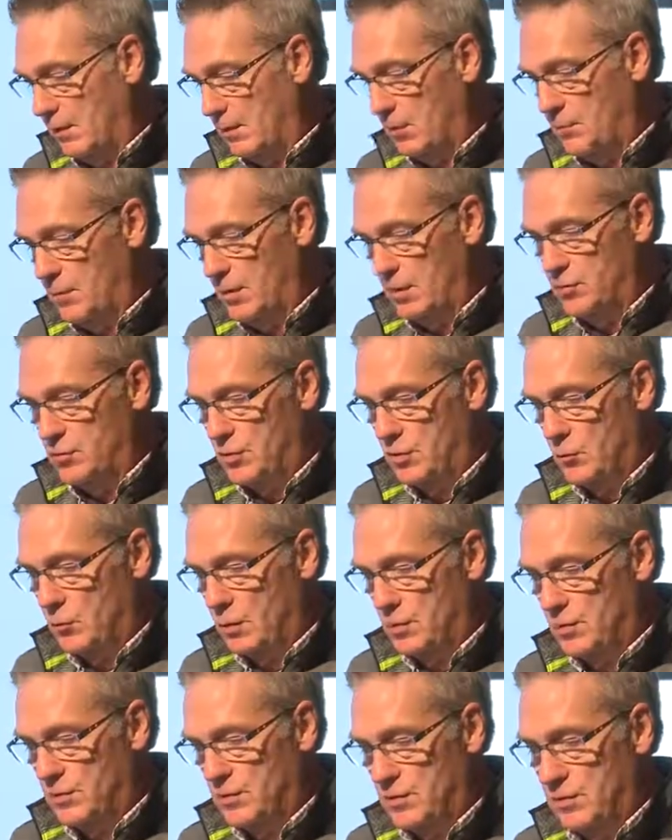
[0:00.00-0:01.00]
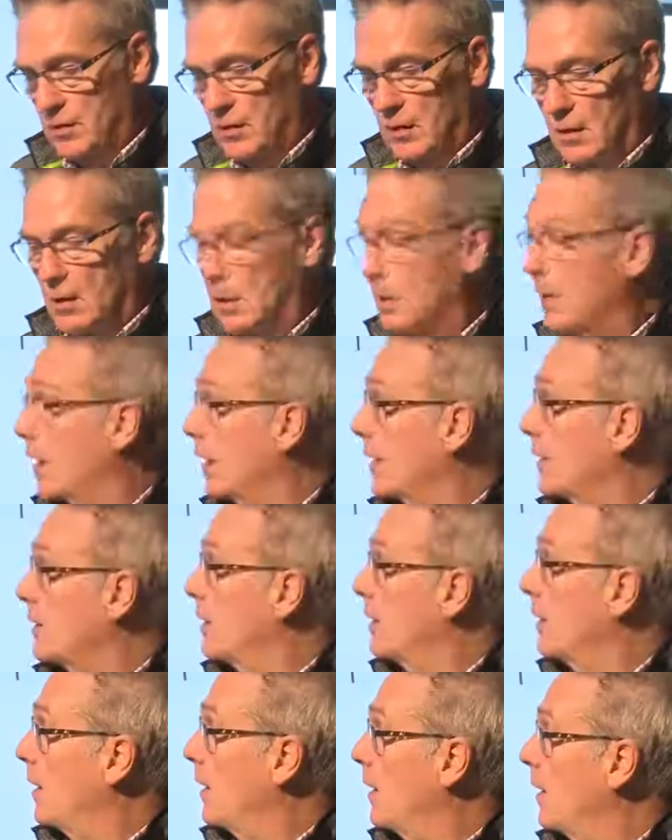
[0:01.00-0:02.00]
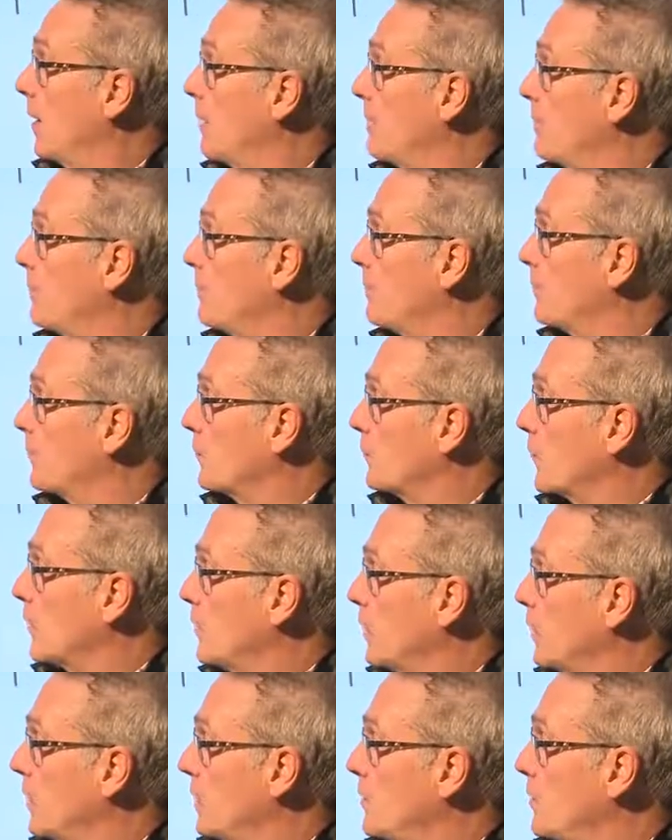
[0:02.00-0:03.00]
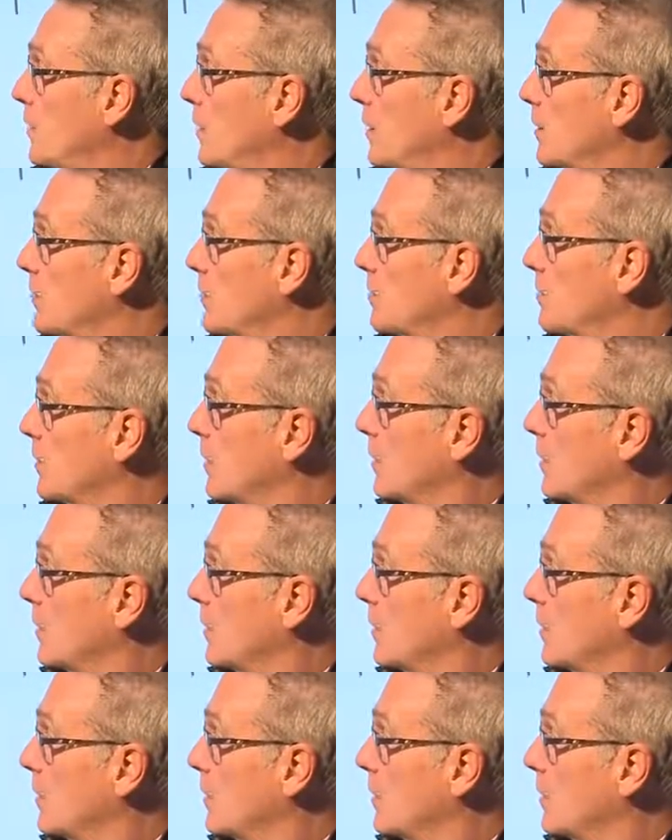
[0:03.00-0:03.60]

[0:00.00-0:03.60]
emerging ones like um, India's.